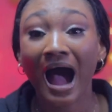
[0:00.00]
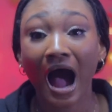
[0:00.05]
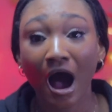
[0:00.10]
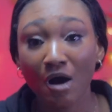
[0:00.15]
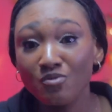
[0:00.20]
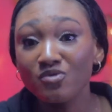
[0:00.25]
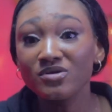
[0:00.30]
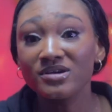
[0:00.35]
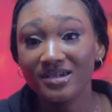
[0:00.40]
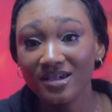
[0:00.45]

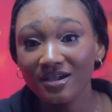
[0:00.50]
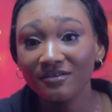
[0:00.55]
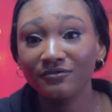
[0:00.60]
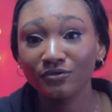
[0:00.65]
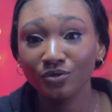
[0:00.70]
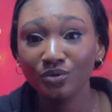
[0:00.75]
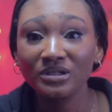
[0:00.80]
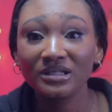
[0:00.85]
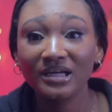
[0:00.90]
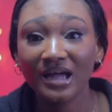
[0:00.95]
I will give
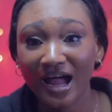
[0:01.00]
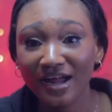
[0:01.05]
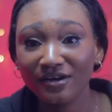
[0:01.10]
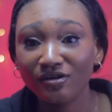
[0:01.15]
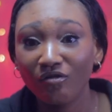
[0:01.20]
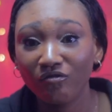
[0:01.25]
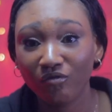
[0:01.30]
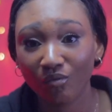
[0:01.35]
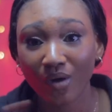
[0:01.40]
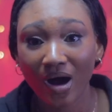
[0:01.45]
you the
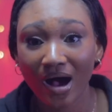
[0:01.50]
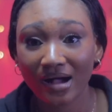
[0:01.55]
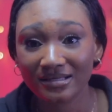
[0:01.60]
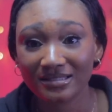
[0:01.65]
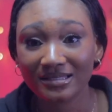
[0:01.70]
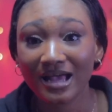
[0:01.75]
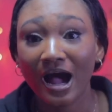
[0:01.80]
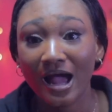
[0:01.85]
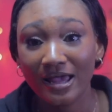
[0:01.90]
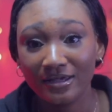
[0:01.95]
kind of
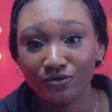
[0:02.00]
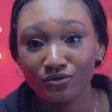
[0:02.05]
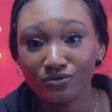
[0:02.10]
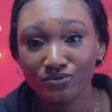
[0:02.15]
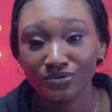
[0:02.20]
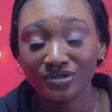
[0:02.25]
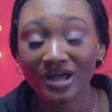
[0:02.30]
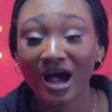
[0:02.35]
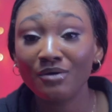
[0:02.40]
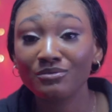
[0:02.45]
wax I
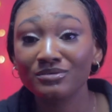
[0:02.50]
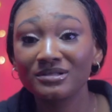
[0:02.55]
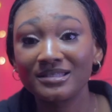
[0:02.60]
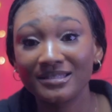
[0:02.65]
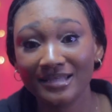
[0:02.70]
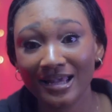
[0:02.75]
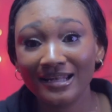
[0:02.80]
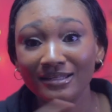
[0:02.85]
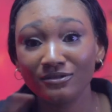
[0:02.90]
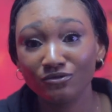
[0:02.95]
use. I will
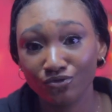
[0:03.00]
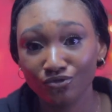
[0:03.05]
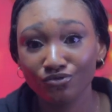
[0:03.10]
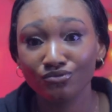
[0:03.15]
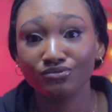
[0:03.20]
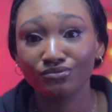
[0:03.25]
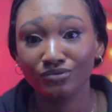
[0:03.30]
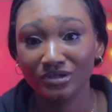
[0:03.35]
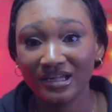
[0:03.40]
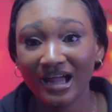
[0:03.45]
tell
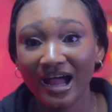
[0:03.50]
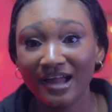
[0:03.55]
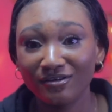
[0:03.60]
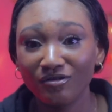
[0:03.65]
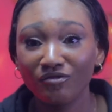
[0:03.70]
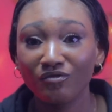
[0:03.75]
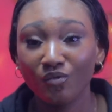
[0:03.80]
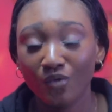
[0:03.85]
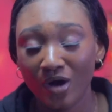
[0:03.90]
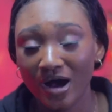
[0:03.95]
you the
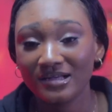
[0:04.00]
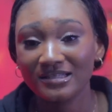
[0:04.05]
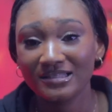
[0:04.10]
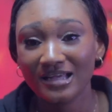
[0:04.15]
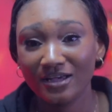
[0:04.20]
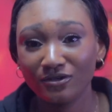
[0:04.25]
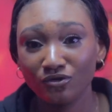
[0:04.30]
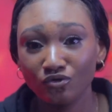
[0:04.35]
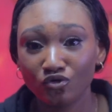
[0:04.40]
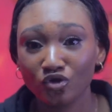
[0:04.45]
kind of wax
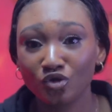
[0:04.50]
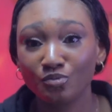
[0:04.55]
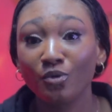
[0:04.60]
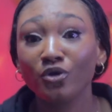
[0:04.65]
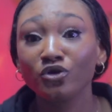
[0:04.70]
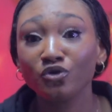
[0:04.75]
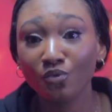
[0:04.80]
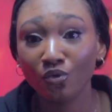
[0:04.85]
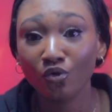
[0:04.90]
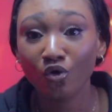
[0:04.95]
I use,
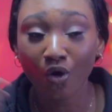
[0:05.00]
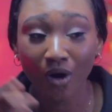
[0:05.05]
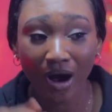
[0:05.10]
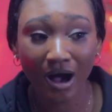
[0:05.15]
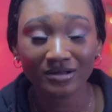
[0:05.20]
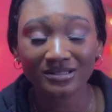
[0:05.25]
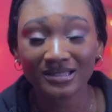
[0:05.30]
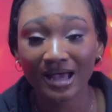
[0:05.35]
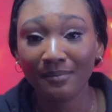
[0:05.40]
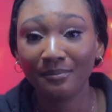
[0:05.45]
but you will go
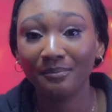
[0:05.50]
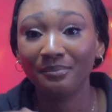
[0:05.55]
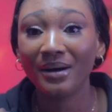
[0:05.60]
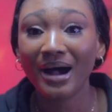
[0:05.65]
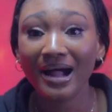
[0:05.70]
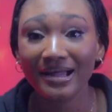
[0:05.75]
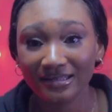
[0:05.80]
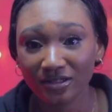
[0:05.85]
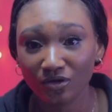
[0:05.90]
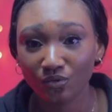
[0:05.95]
out and
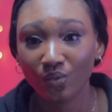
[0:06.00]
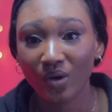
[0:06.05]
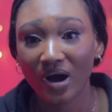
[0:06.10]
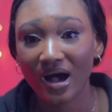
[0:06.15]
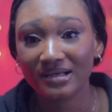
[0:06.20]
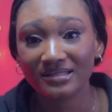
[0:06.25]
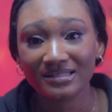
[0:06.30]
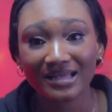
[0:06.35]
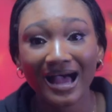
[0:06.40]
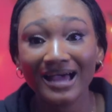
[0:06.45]
buy the
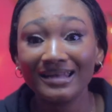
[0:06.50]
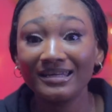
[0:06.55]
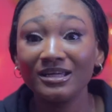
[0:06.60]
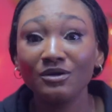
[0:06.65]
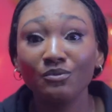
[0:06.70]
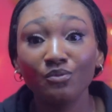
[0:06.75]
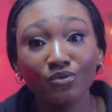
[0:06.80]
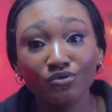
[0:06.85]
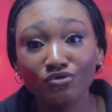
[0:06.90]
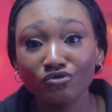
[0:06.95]
wax and
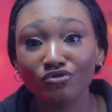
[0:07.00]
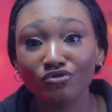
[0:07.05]
it